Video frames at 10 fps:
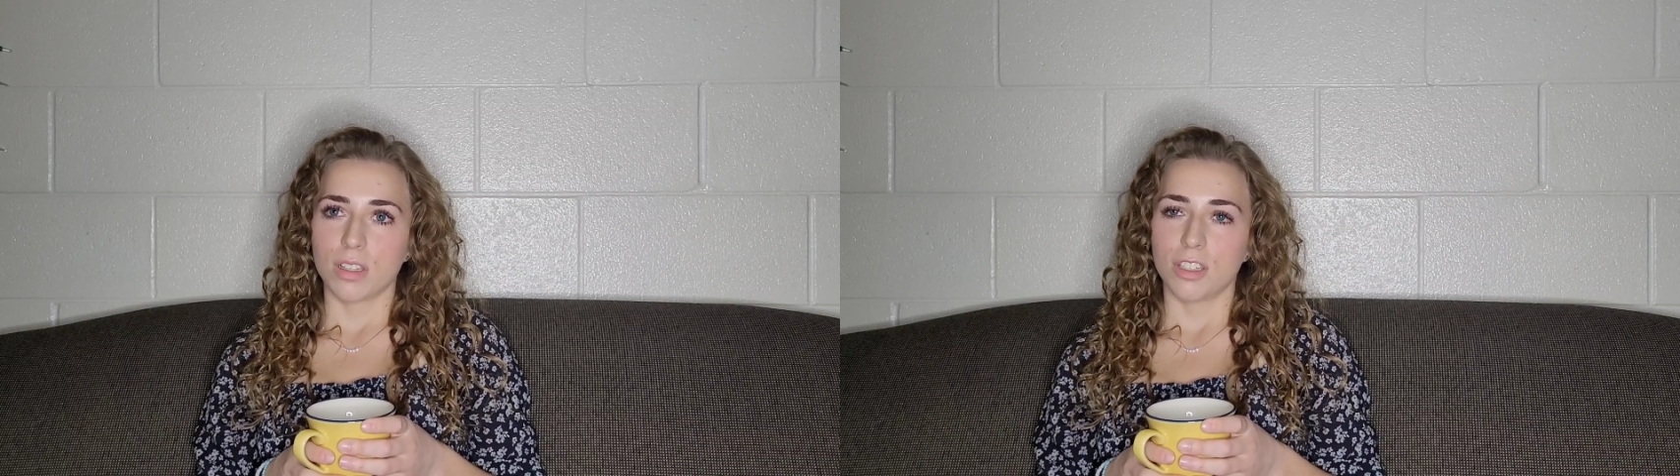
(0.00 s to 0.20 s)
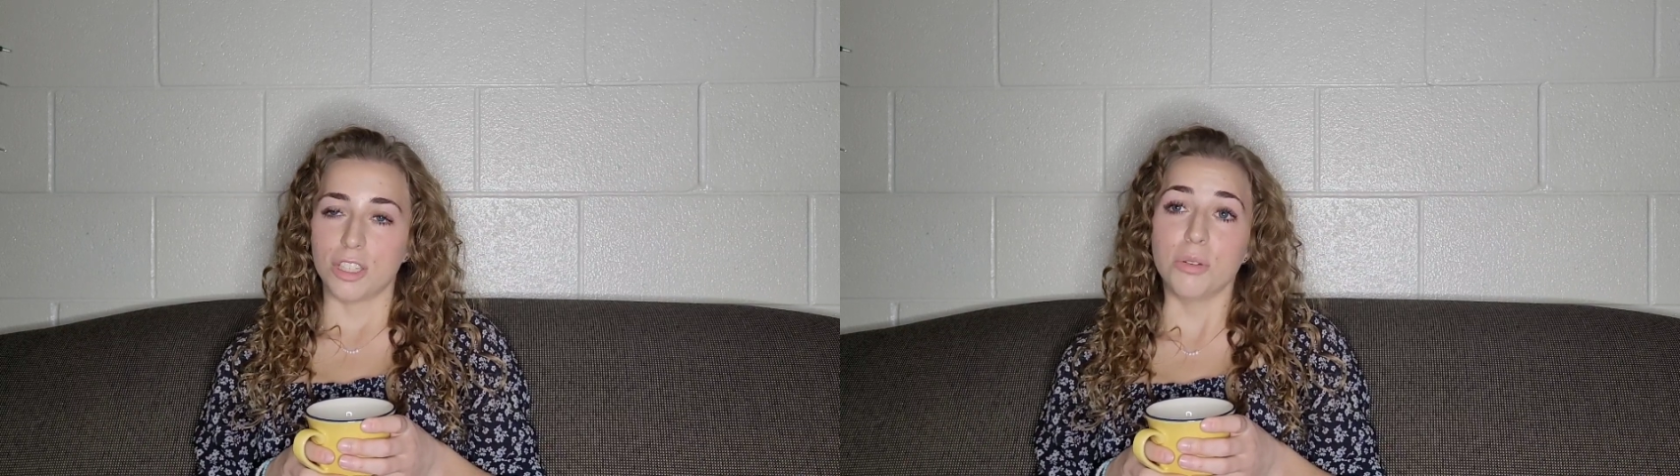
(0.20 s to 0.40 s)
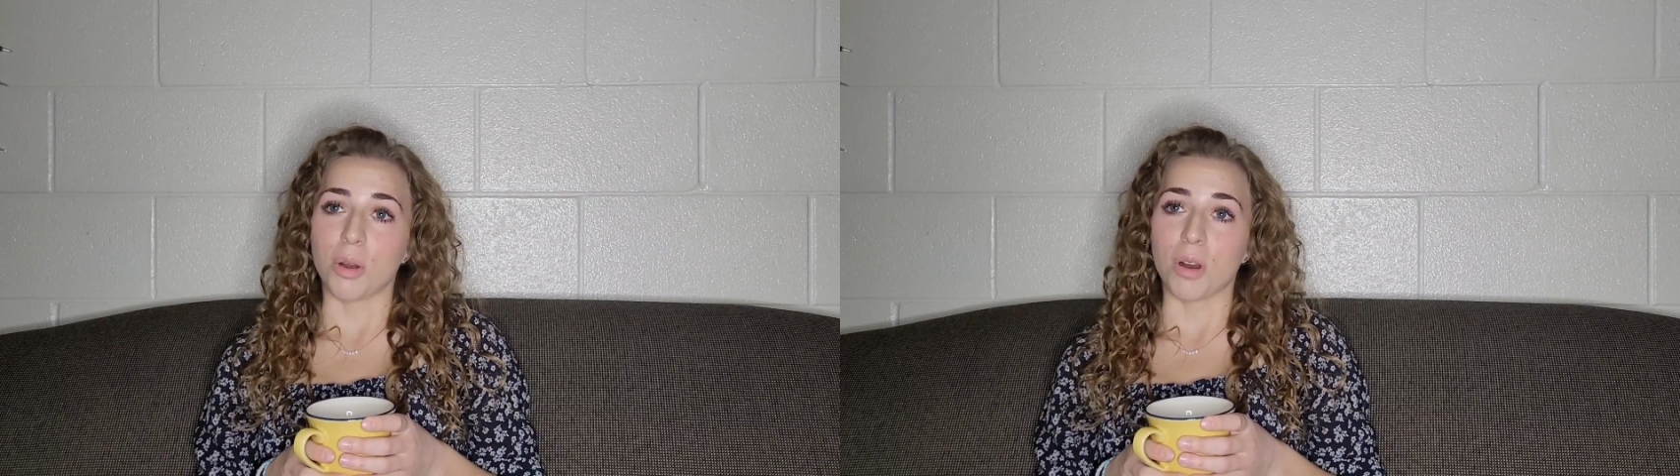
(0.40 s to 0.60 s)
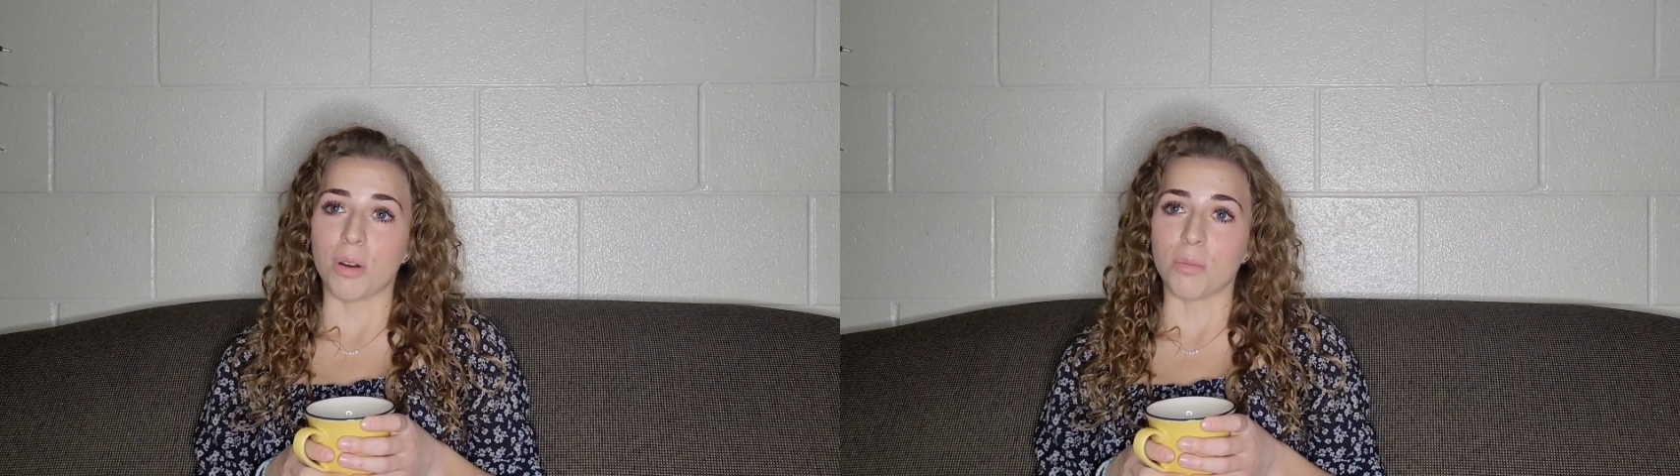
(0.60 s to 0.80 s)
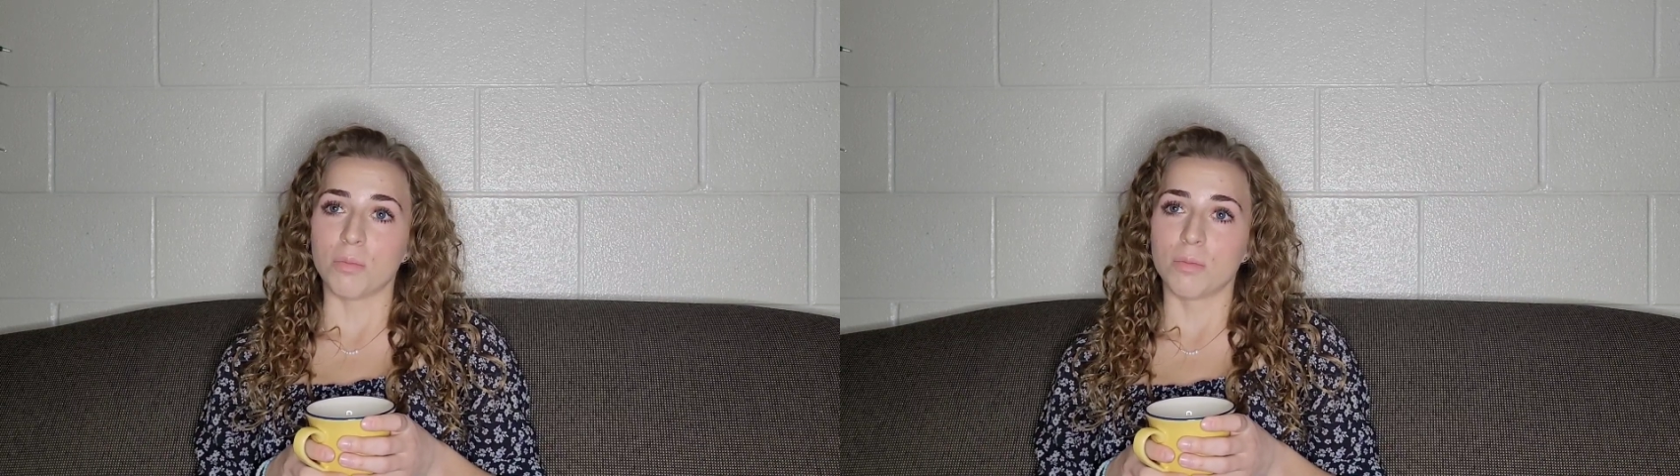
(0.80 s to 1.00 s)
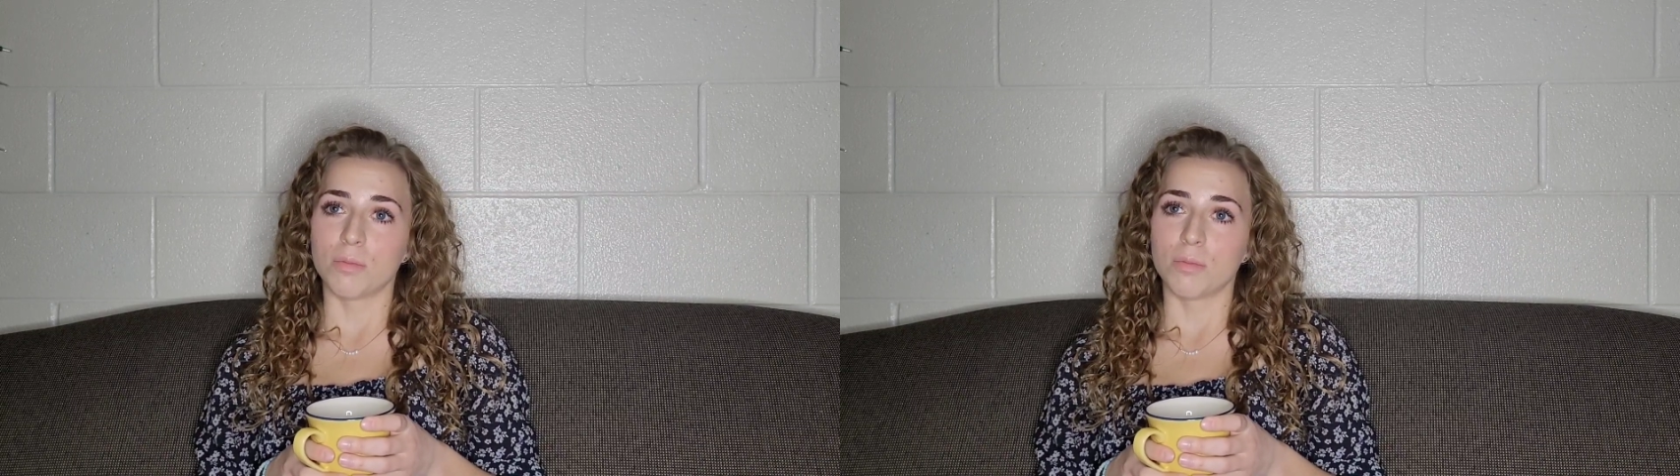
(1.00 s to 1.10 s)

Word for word: You go home.